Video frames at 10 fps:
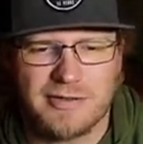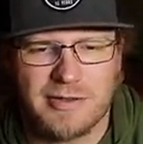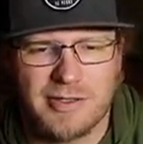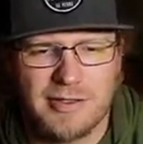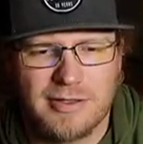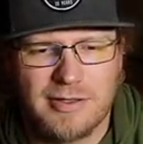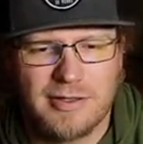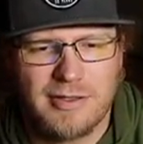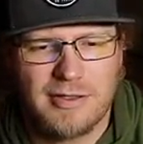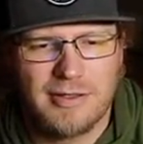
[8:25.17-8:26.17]
through it.
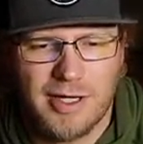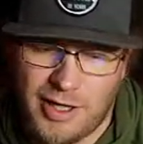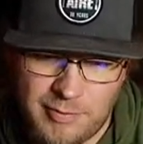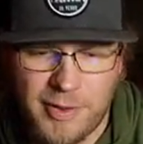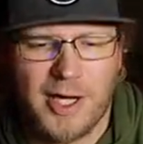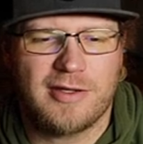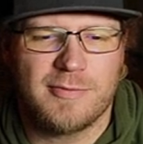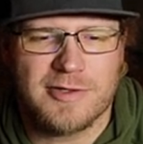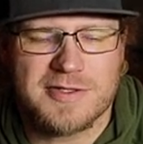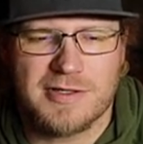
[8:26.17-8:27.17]
And back to
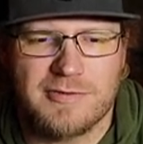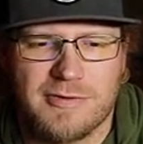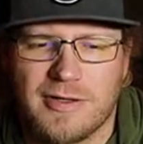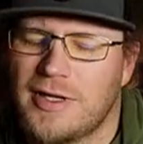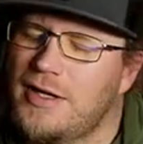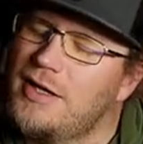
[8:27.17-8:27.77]
more surfing.